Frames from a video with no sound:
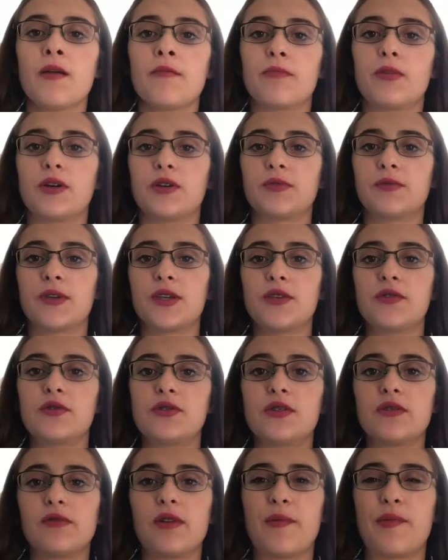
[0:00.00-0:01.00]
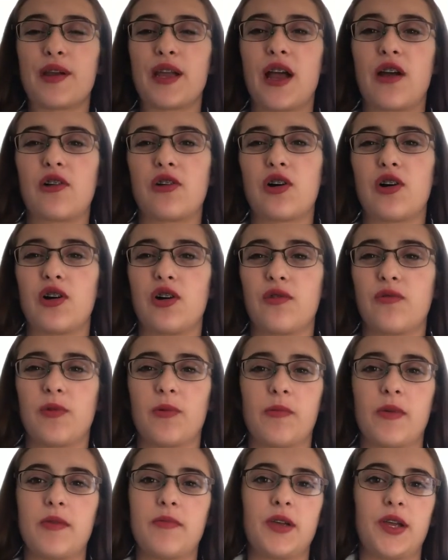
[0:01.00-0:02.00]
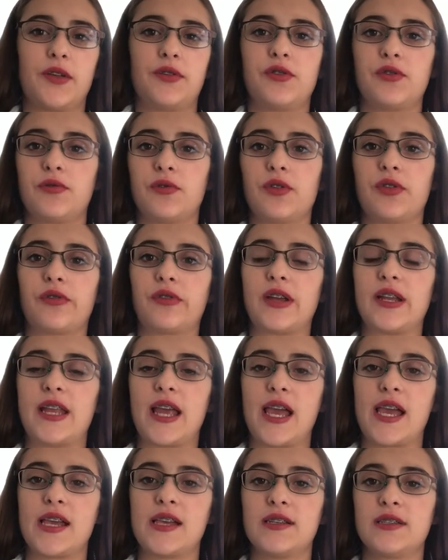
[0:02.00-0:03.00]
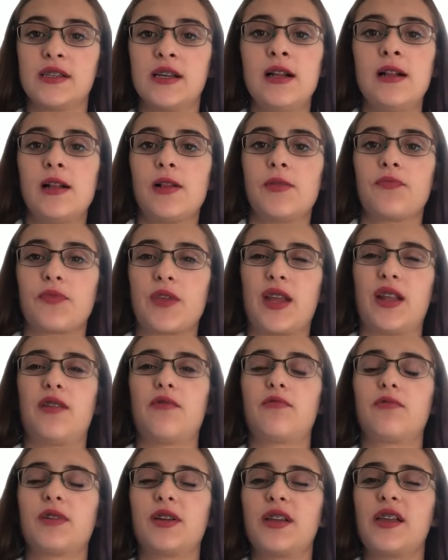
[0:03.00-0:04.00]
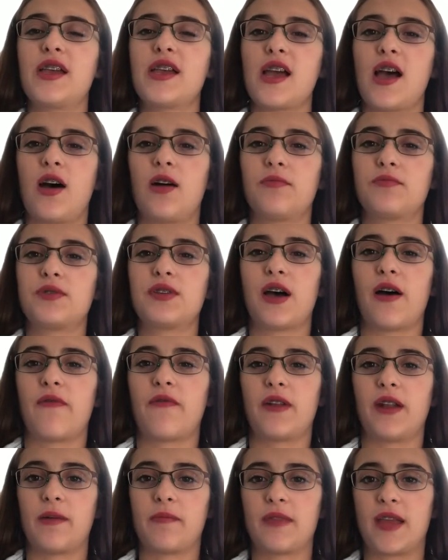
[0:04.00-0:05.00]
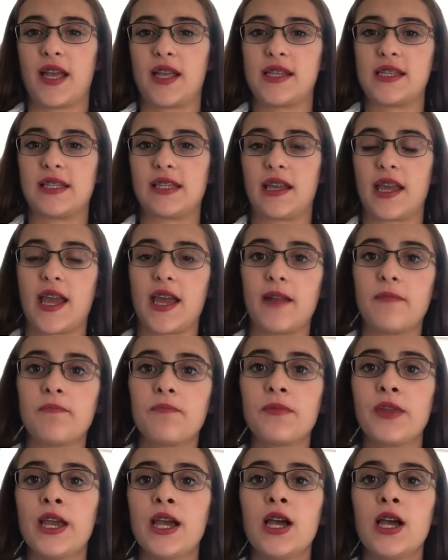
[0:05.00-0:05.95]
But we used the rubbing alcohol for maybe 2 or 3 days, and it really helped toughen up that skin.